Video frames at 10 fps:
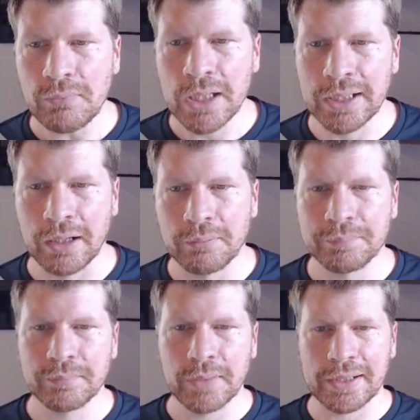Now,
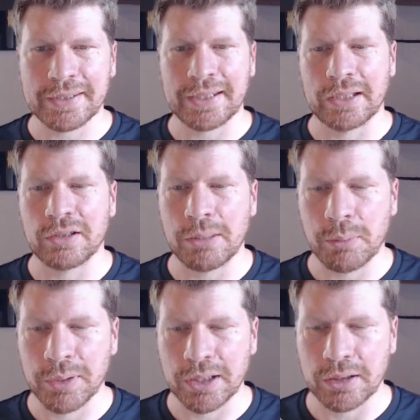as I say, you come
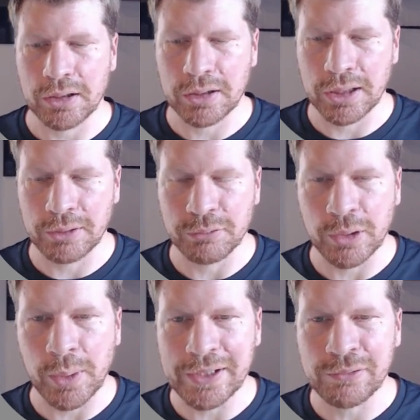up with a kind of
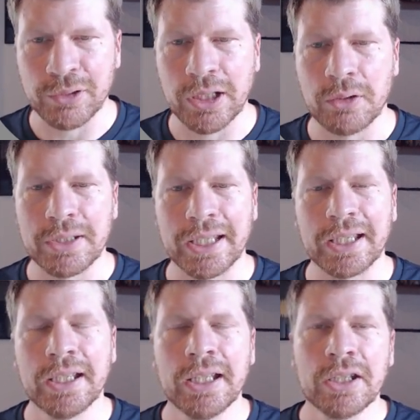request for a code here.
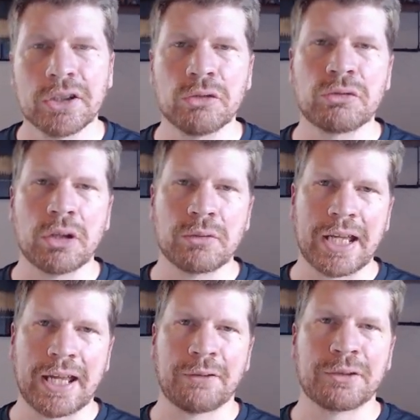You don't
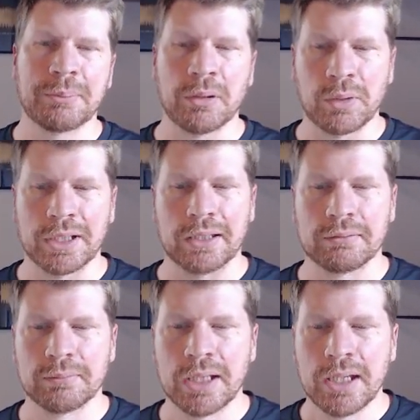have to put one
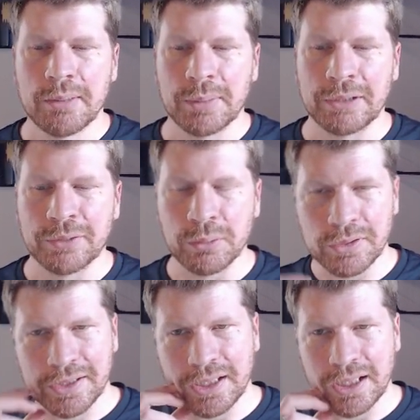in, but if you
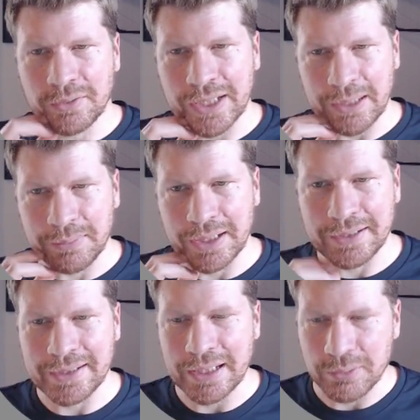want to kind of keep
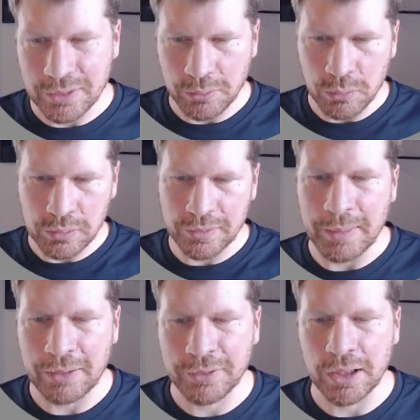things neat, so all of
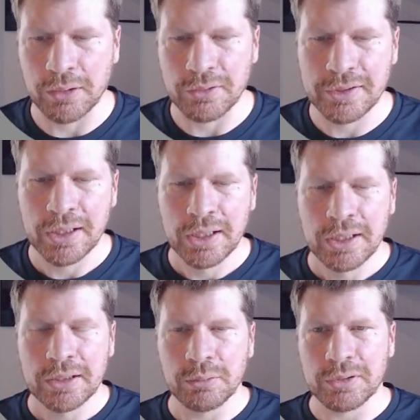them have codes,
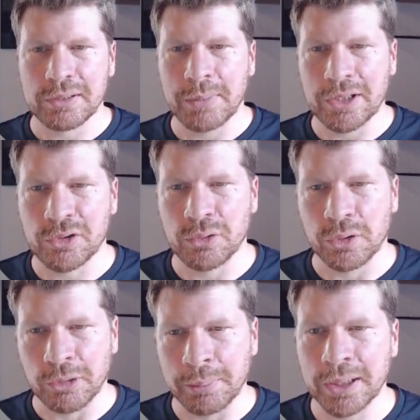you want to make sure
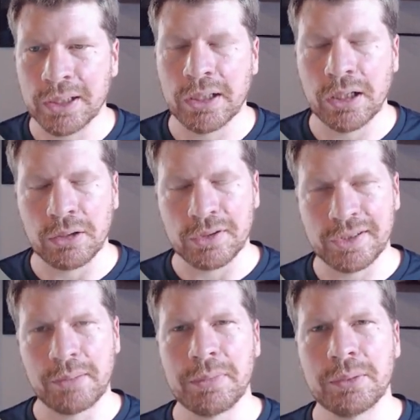that you're putting a code
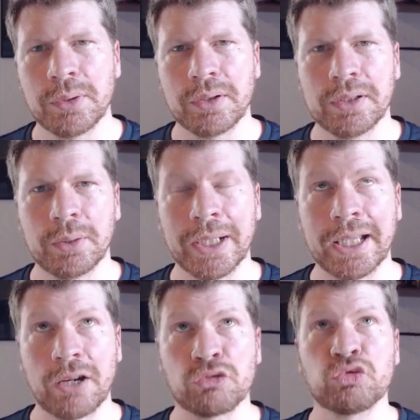somewhere
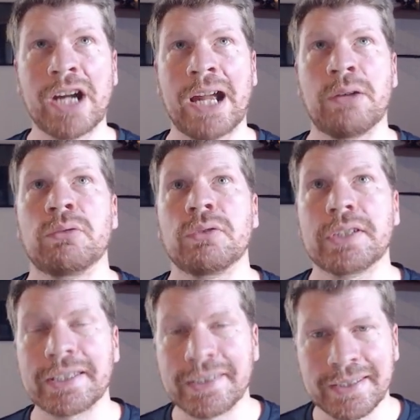
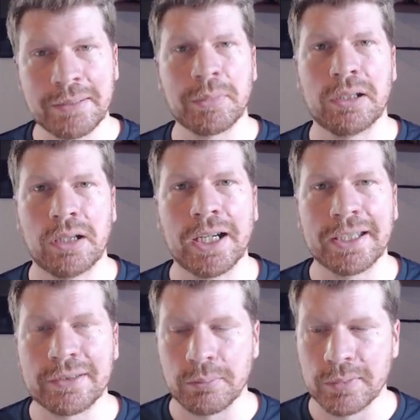around similar
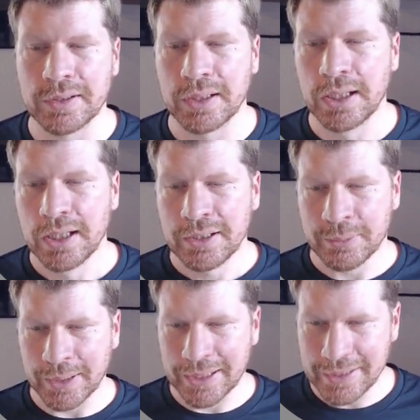items.
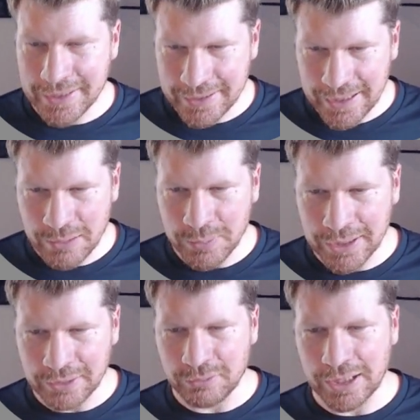So I can see
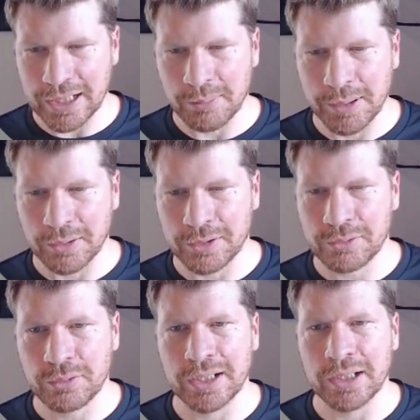within the grayed out part of the
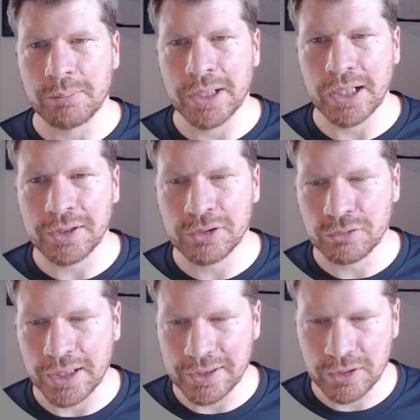screen that my other
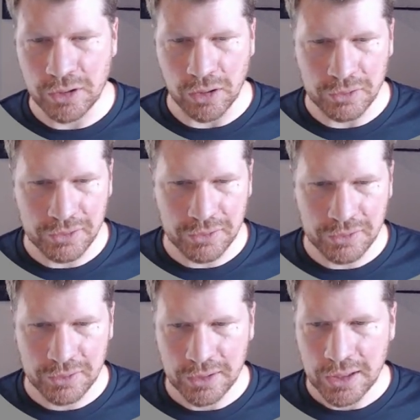direct
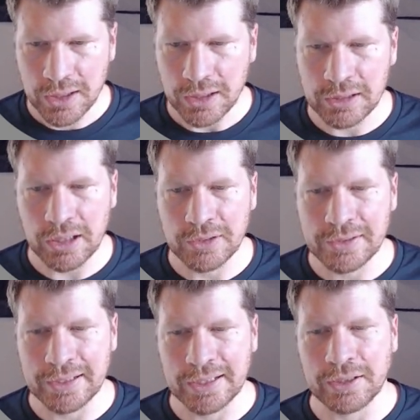costs are
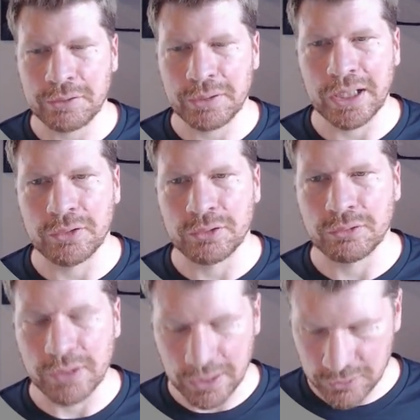largely in the
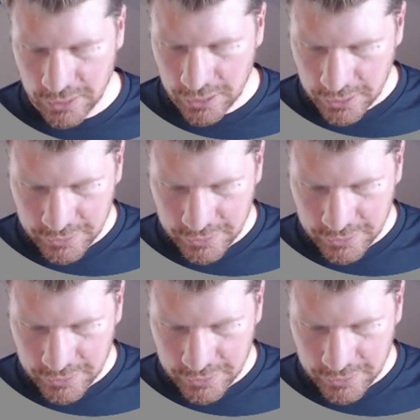300 range.